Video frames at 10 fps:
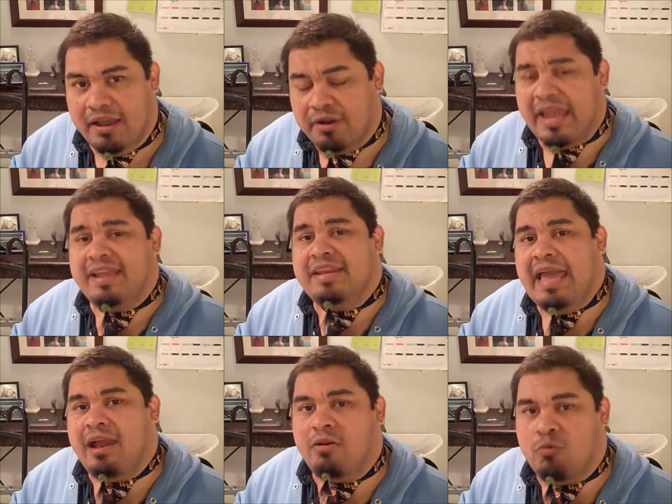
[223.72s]
Okay,
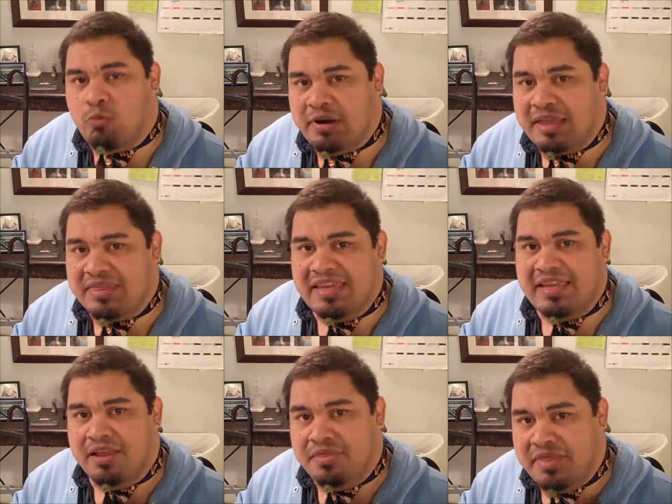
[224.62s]
now we're at
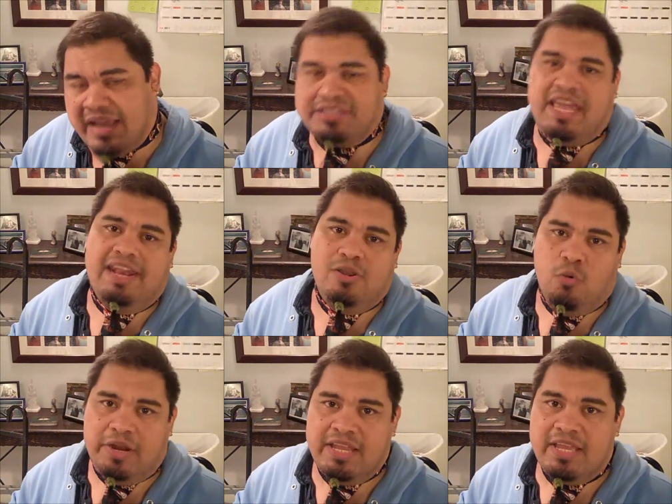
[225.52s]
the next
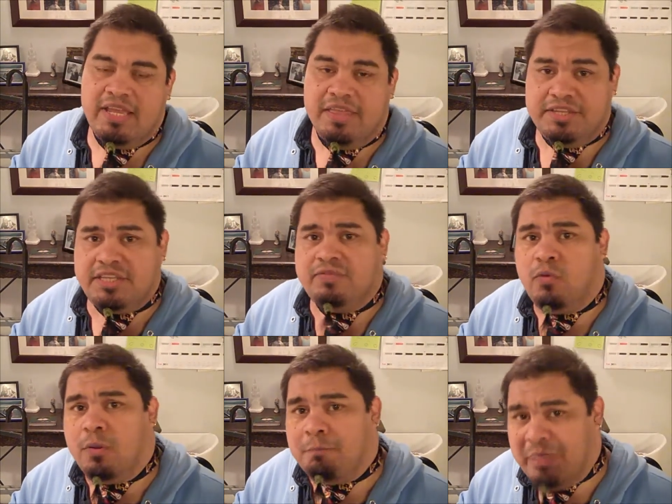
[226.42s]
category. This is for